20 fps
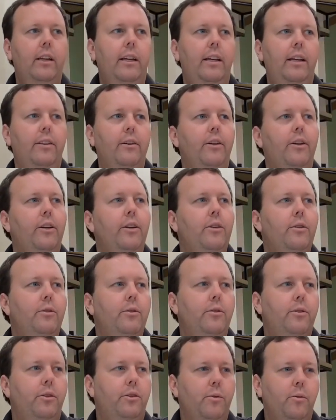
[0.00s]
either
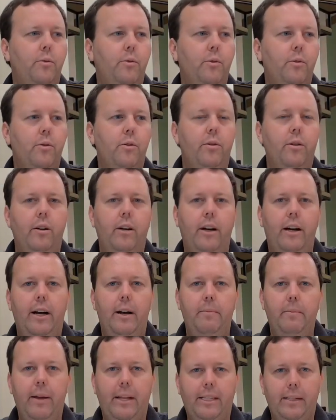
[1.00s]
used or
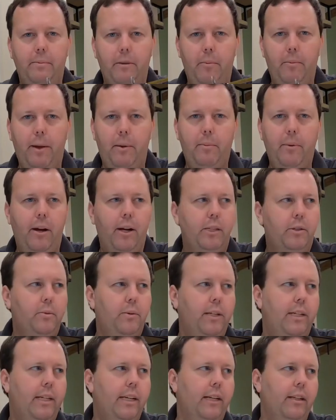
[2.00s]
at some of the big box
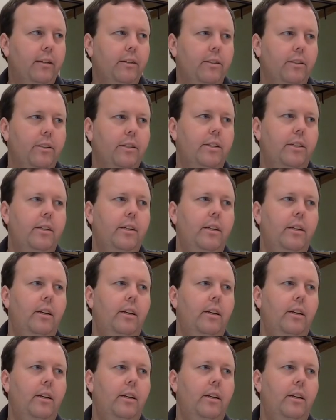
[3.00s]
retailers.